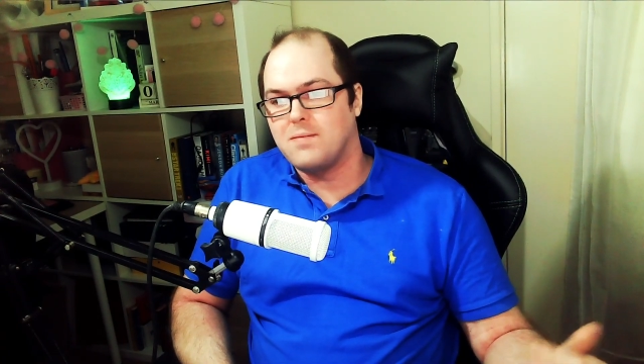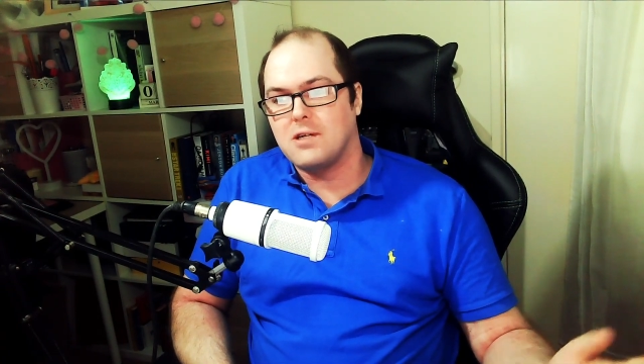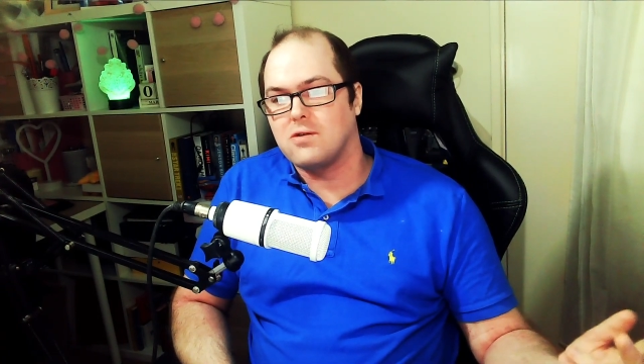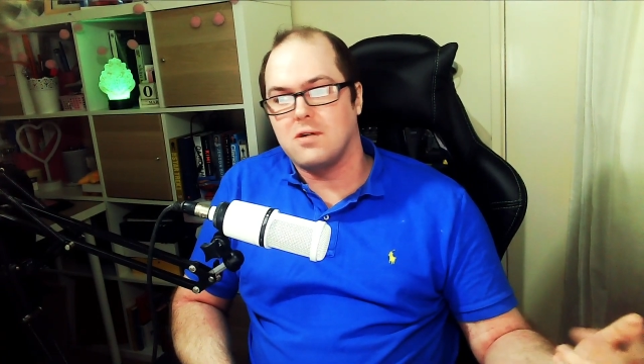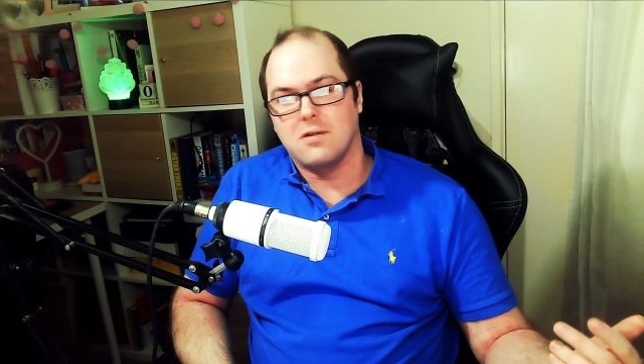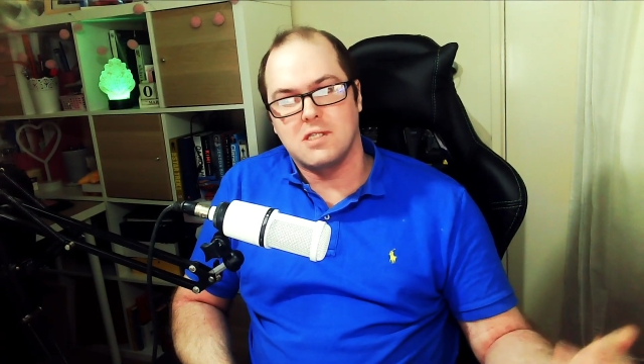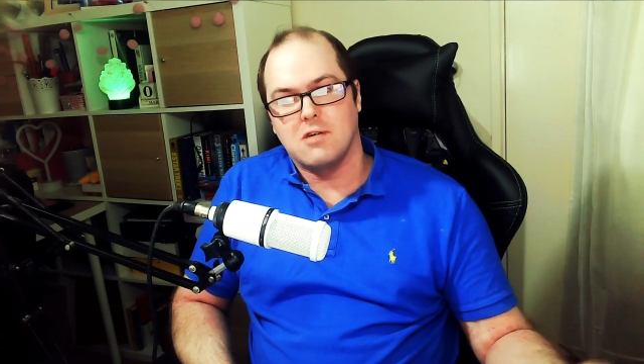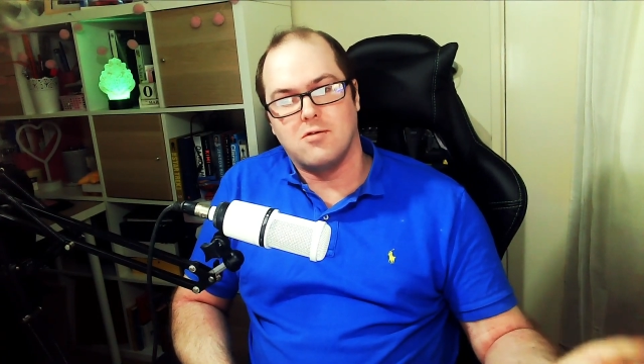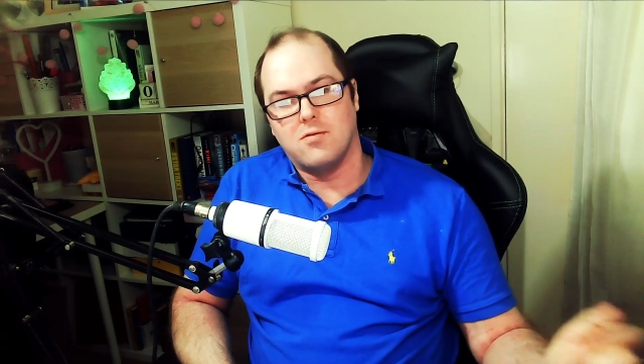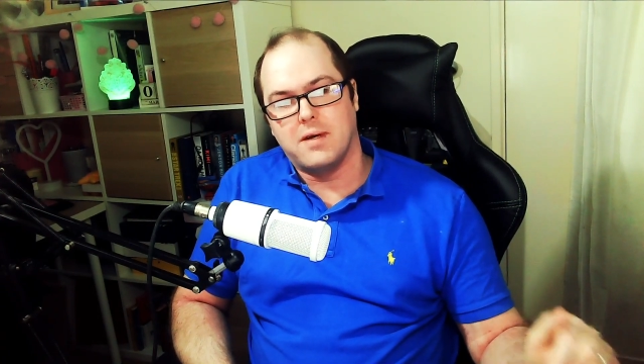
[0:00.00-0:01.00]
Patreon, and so
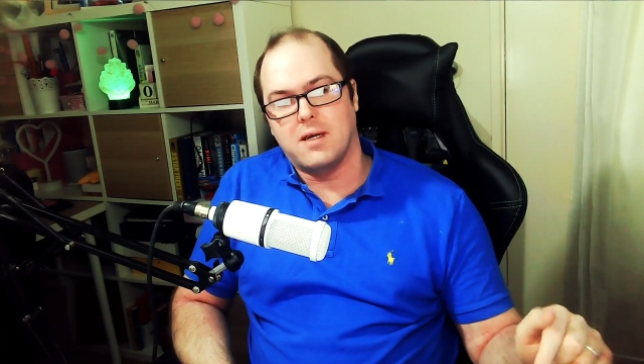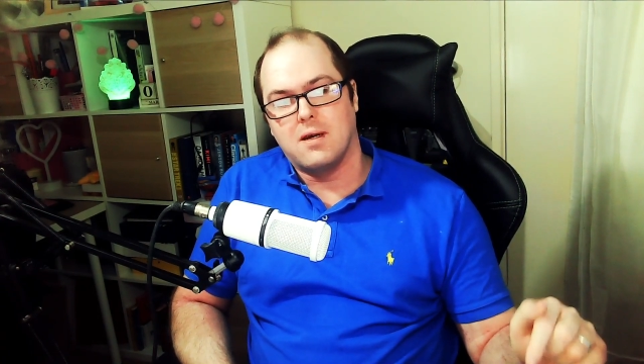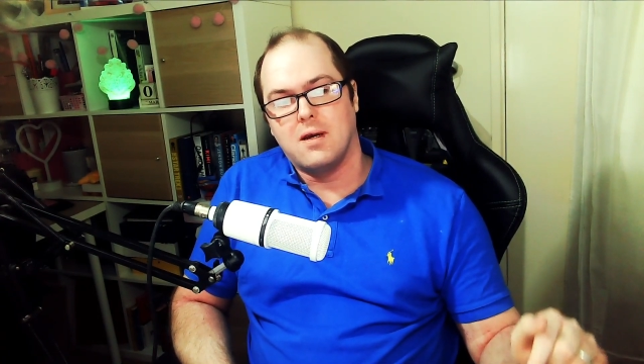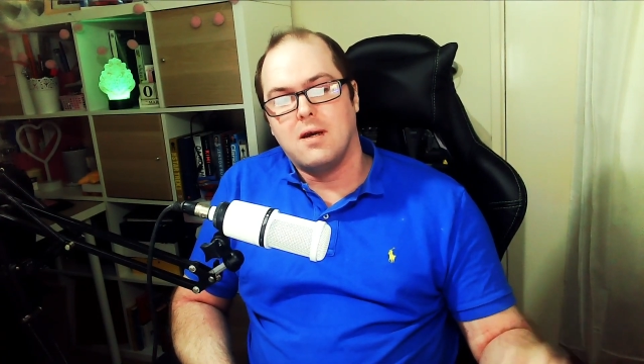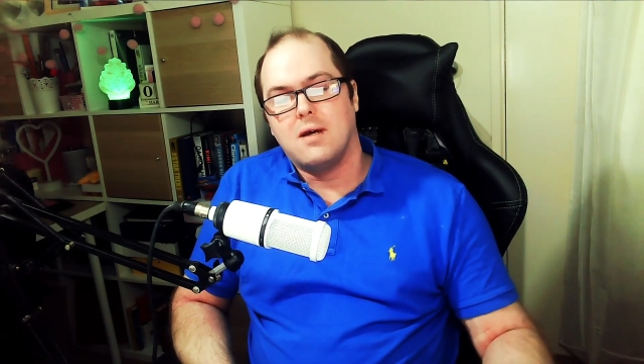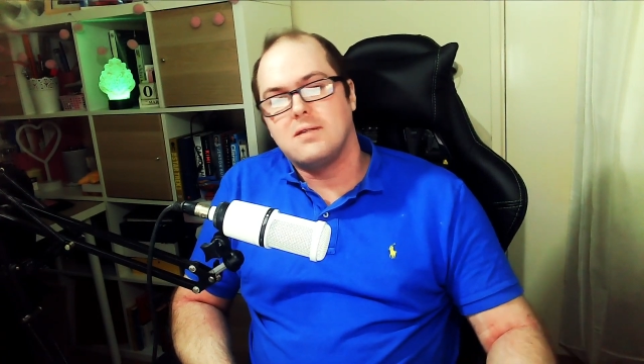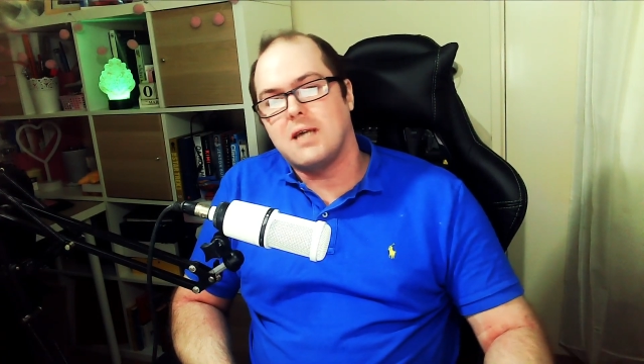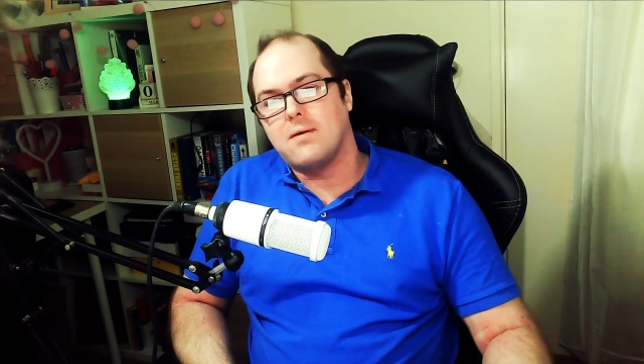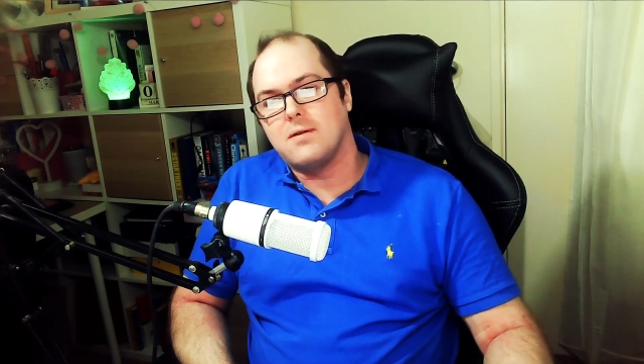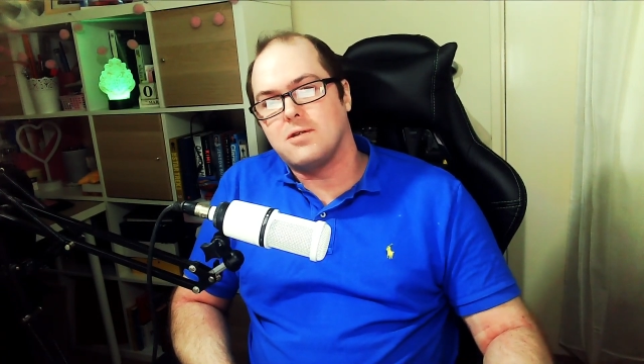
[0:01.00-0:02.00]
on will be
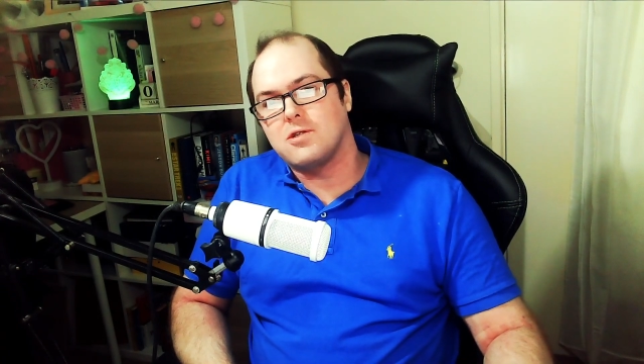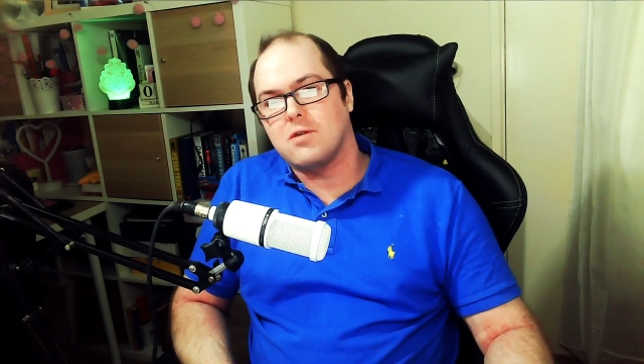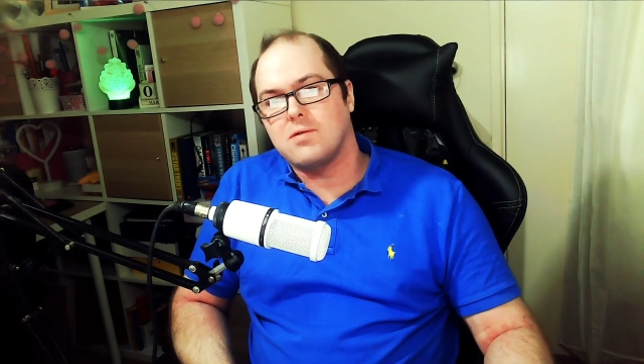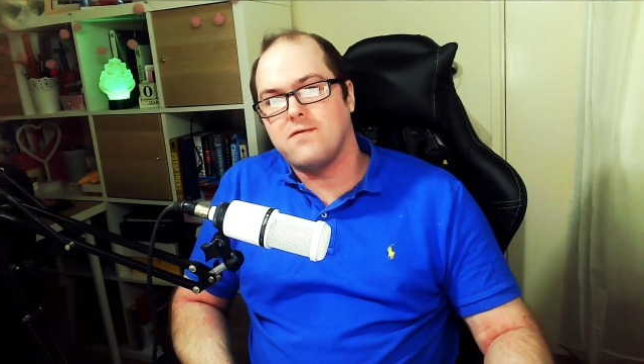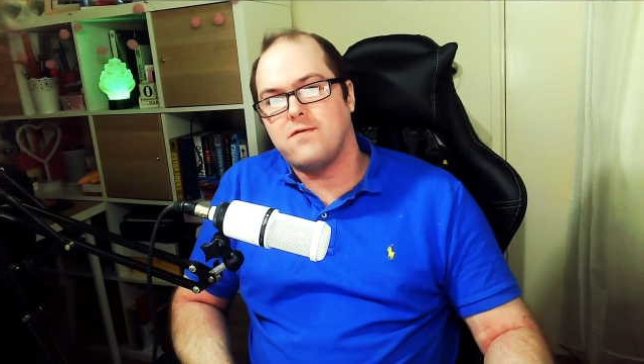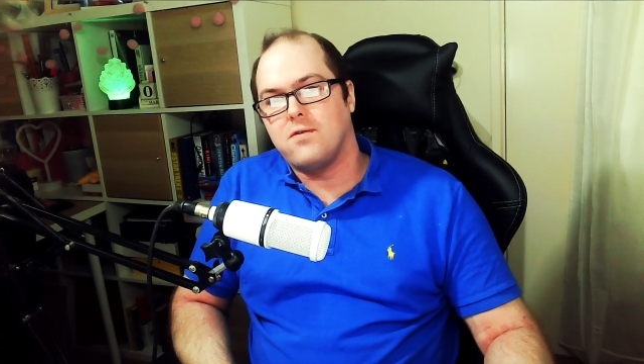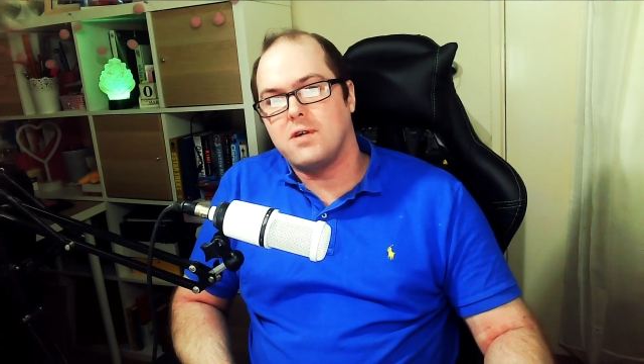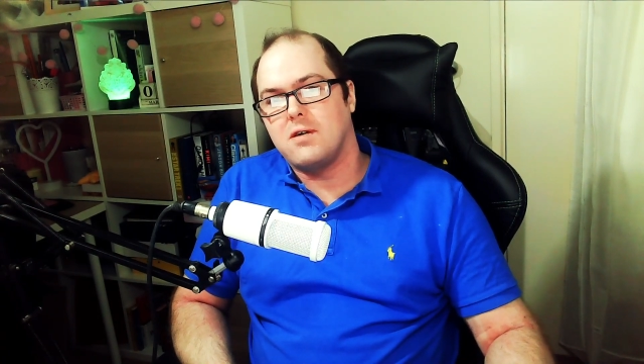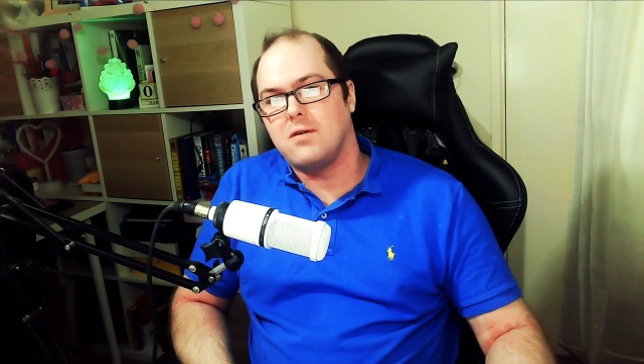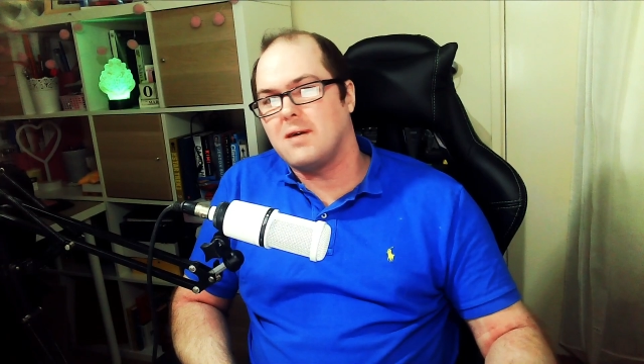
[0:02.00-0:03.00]
down in the description for you.